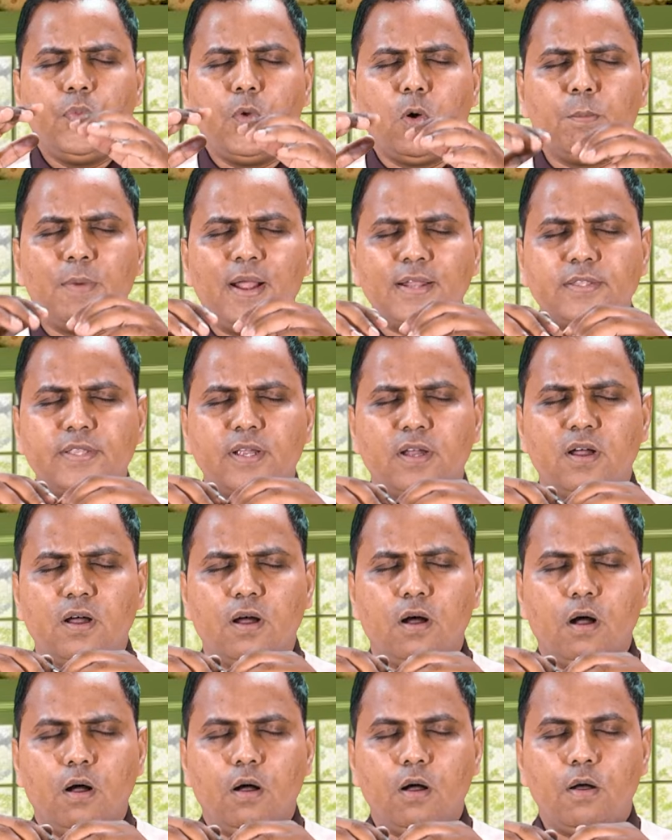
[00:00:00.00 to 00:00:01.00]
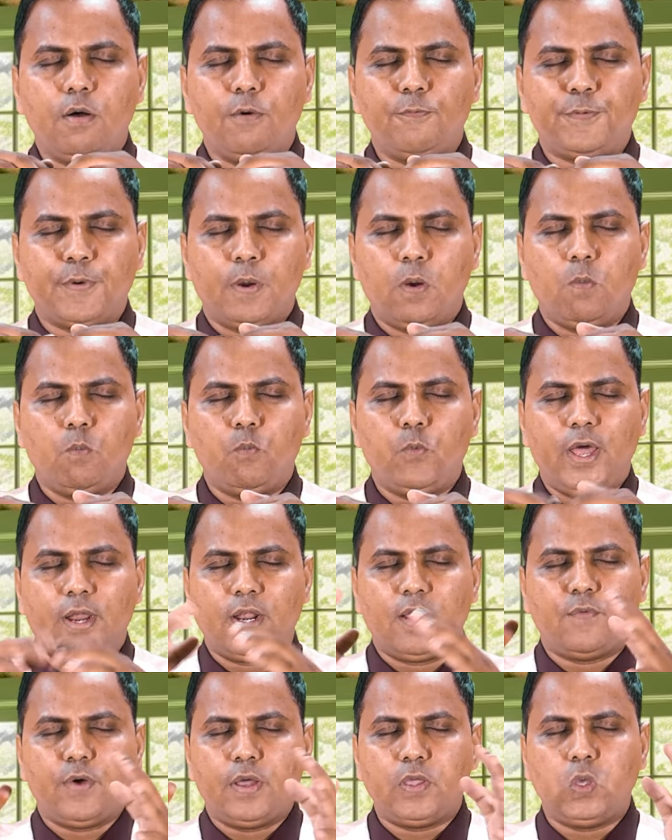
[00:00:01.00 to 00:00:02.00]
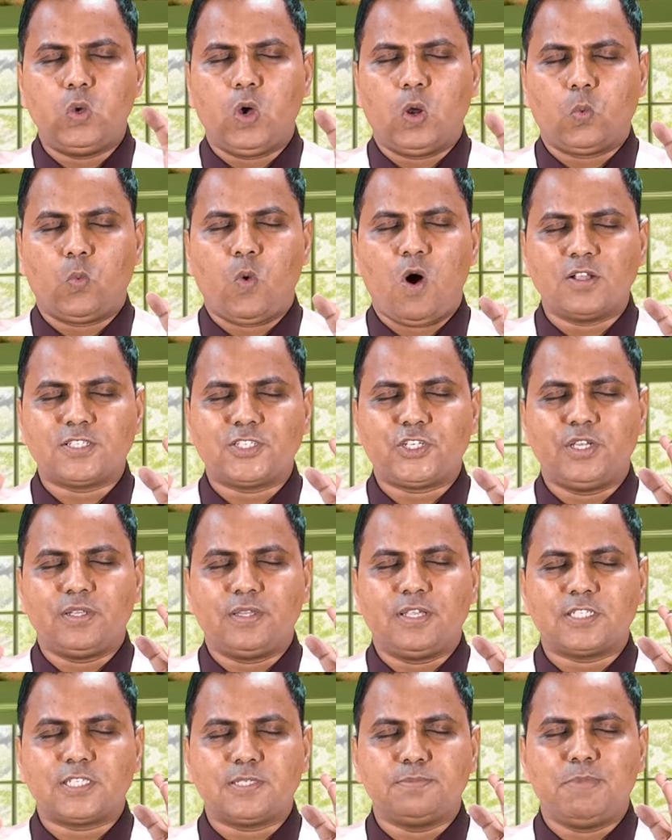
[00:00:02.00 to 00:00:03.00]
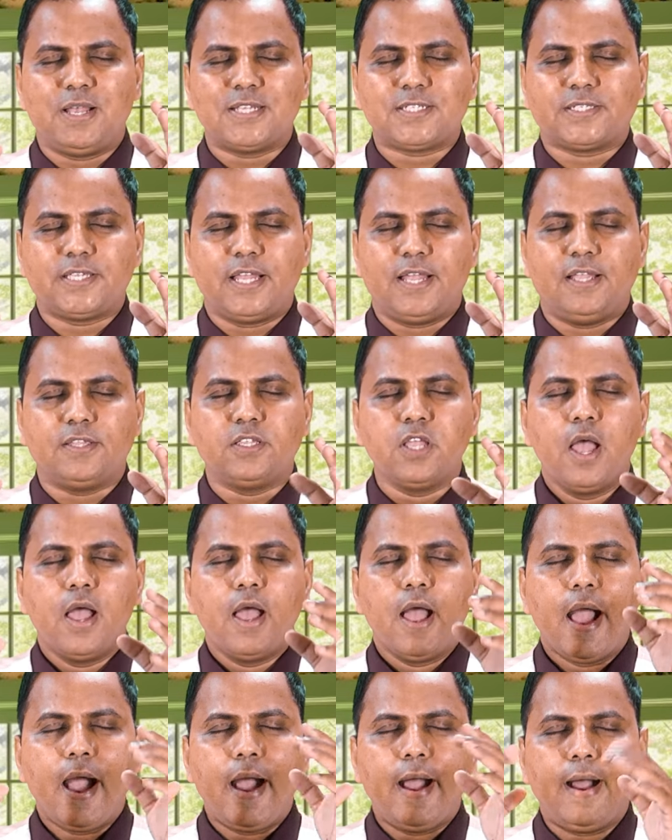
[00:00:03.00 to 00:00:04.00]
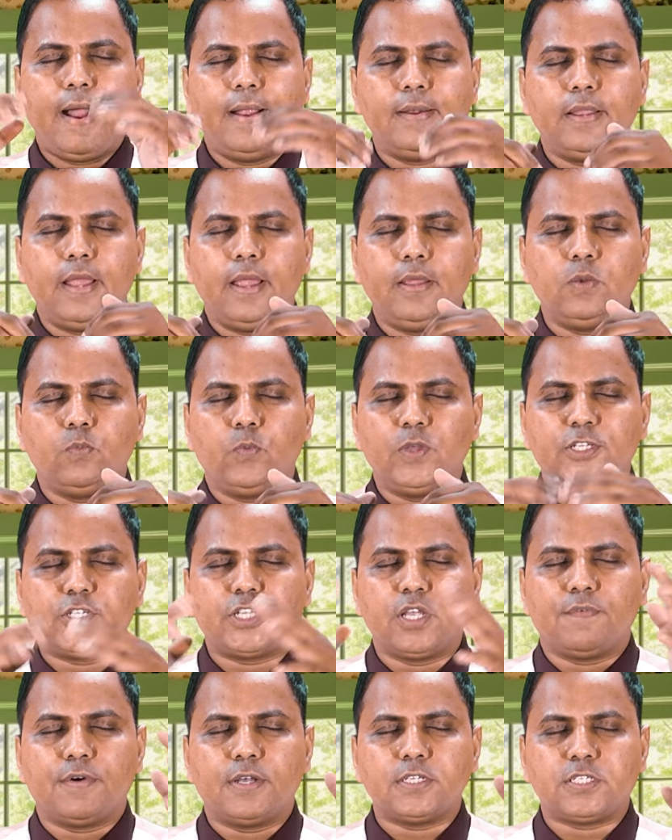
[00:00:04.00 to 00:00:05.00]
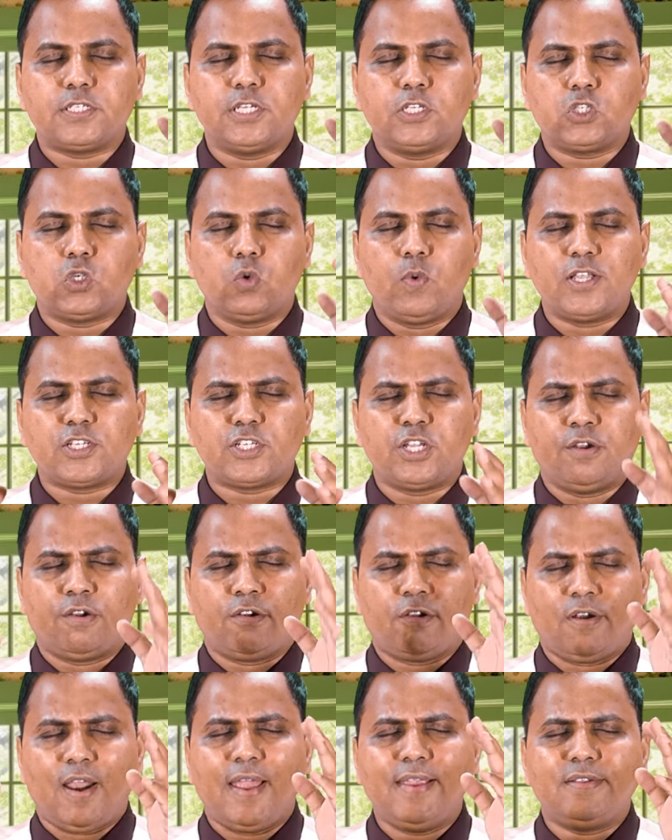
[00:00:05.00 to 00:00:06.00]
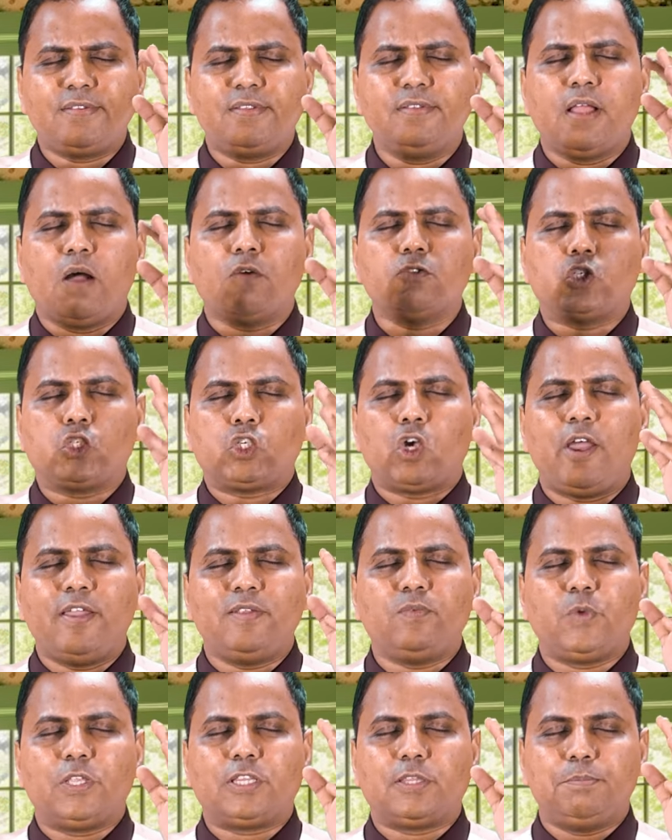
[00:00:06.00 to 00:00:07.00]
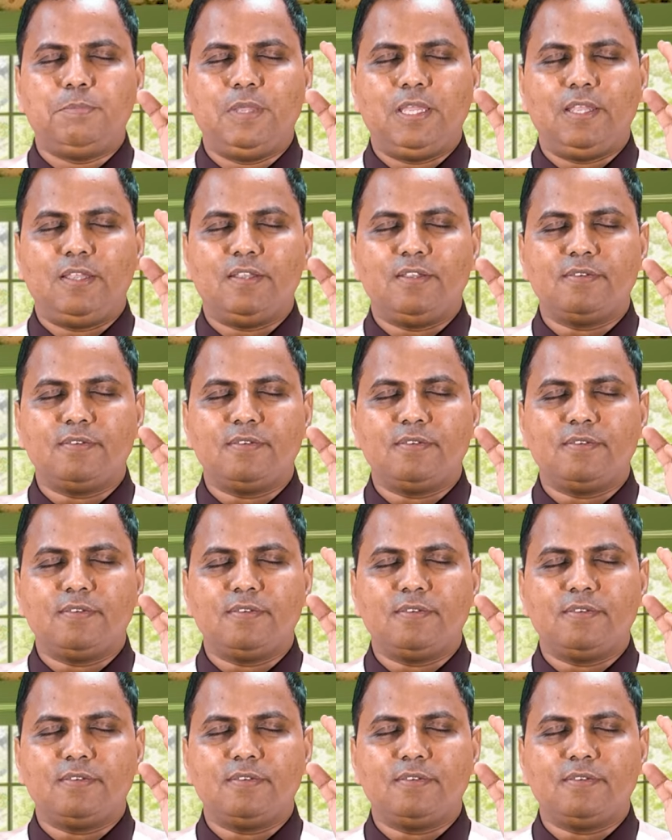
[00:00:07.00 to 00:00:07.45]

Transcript: No matter from wherever you are watching this message and in whichever situation, right now join with me.